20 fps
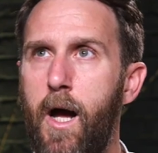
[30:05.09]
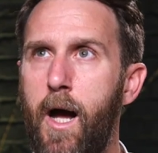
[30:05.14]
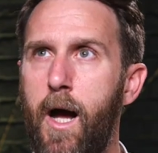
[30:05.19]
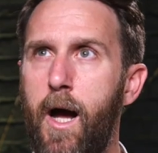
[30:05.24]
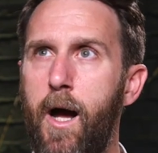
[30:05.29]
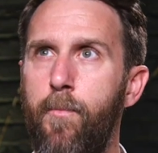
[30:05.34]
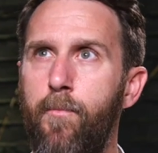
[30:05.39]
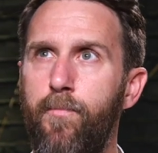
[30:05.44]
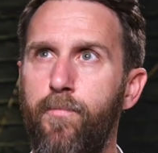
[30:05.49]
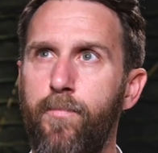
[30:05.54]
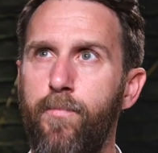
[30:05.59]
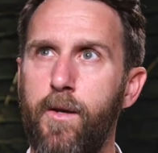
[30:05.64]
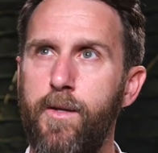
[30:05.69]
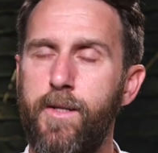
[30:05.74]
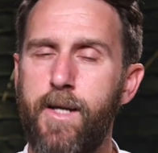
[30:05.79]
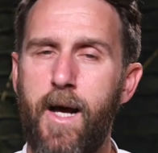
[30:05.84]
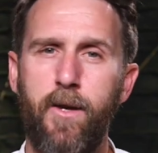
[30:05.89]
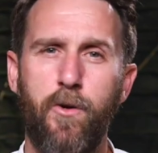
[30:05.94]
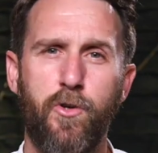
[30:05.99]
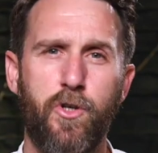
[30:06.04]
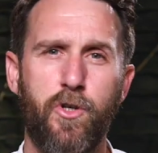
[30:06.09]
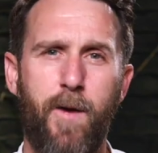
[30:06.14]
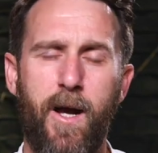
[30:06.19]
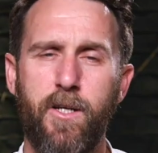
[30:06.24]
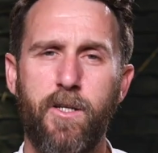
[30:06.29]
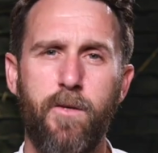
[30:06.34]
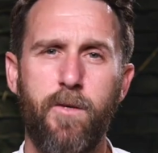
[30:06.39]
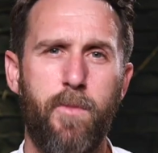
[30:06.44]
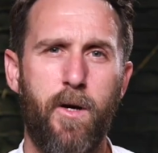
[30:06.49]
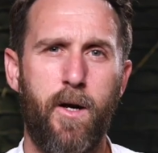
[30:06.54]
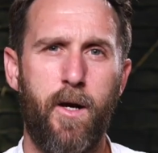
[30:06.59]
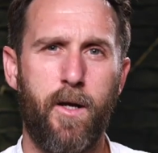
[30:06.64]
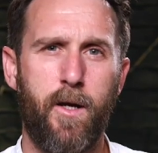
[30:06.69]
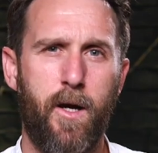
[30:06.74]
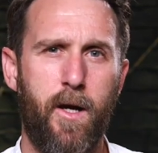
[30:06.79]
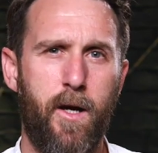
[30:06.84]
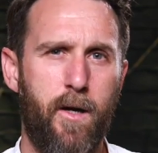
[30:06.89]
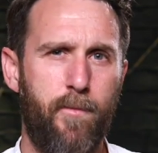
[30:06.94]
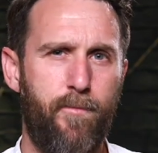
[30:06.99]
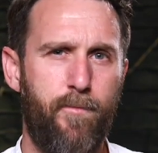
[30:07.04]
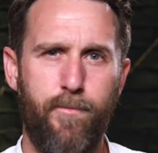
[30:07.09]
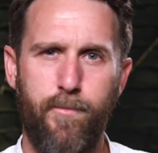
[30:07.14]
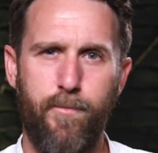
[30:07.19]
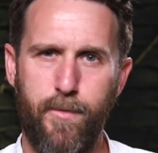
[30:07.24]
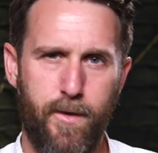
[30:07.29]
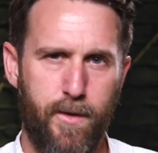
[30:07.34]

um, Daniel Schmachtenberger,